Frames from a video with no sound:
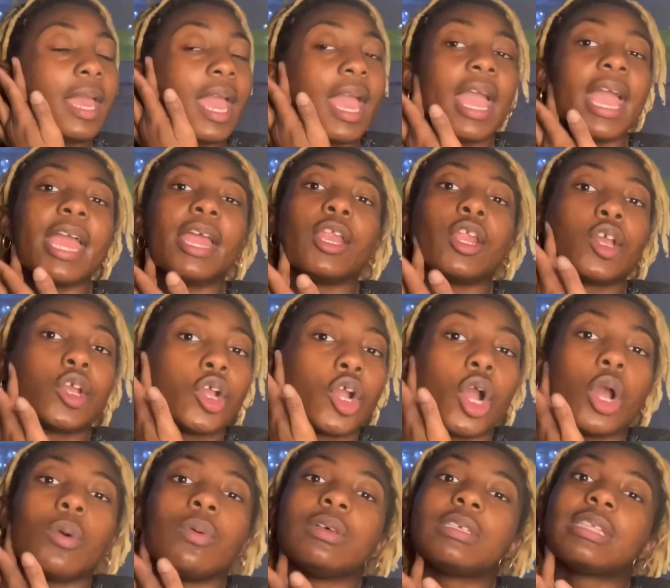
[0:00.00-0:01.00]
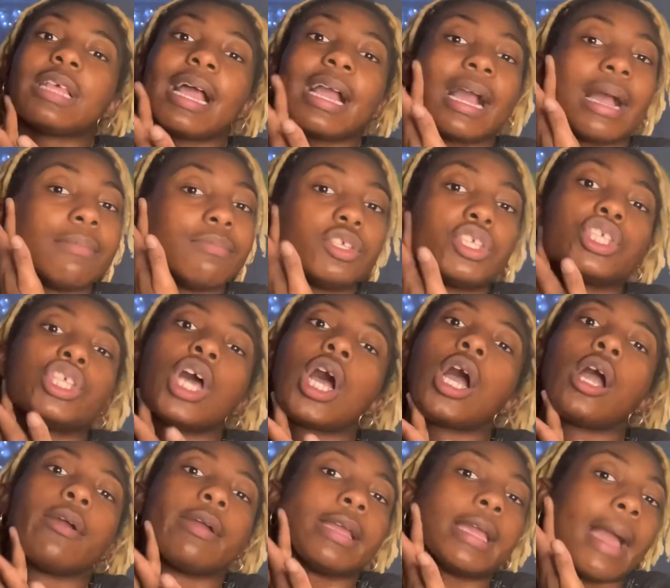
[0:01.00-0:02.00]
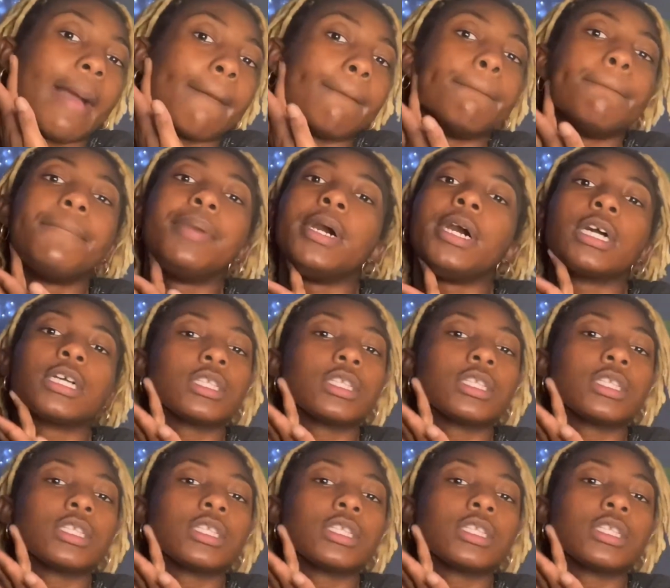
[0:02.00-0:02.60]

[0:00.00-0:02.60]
and the girl was like, I'm sorry, I'm booked.